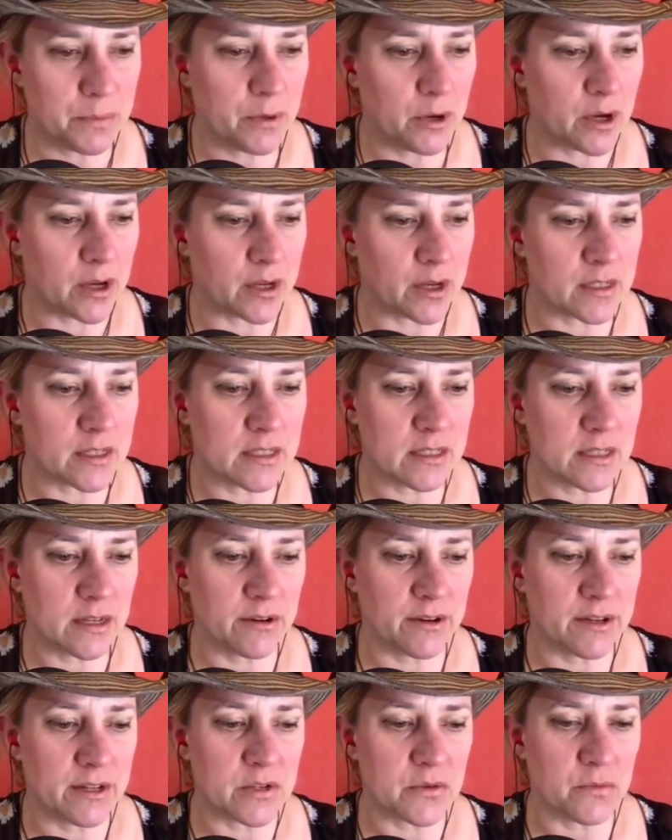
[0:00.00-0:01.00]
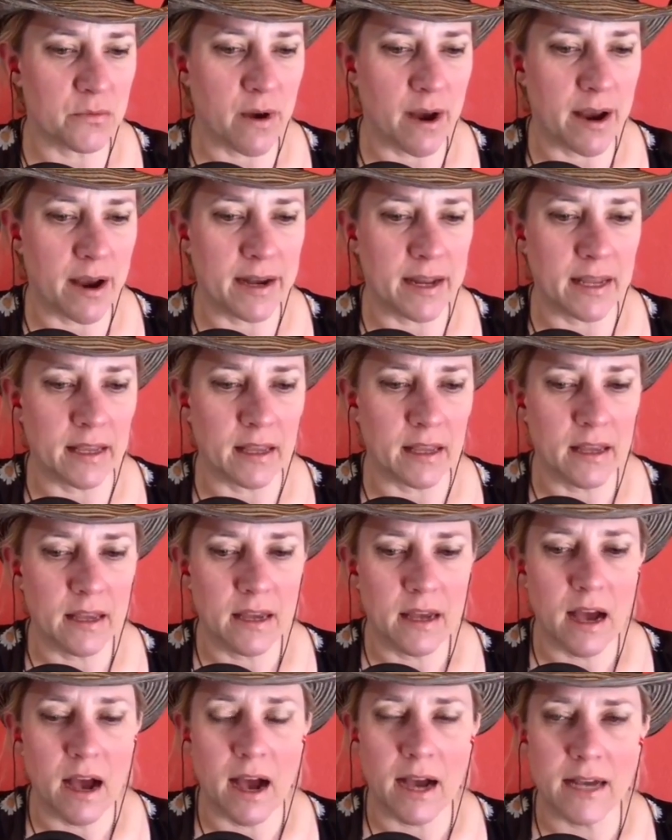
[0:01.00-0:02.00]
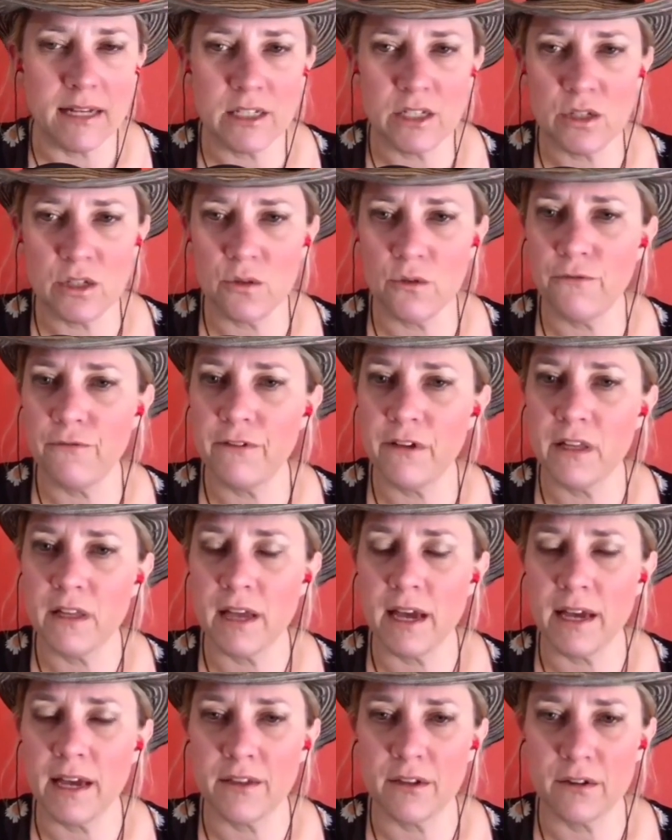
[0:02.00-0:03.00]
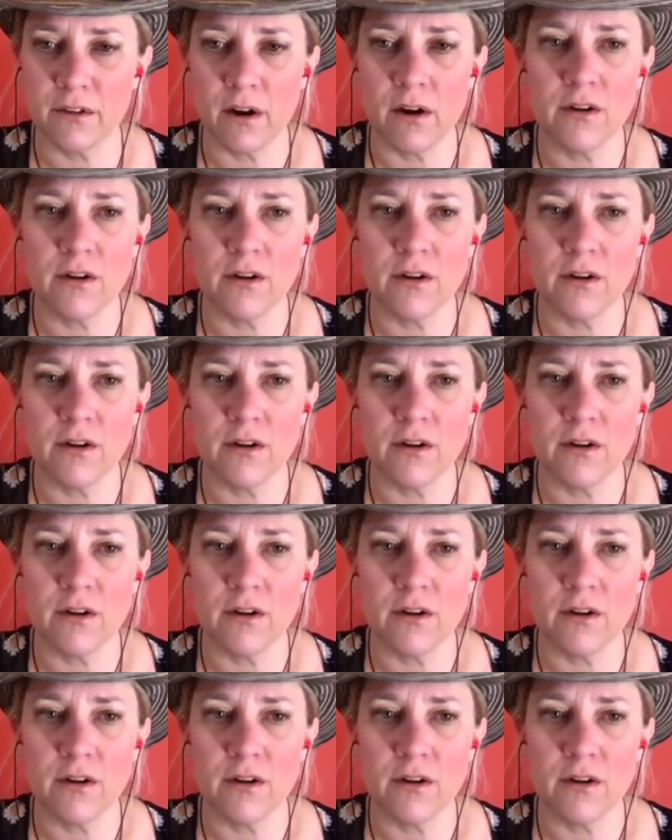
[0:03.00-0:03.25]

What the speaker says: book series writing, I do feel like there are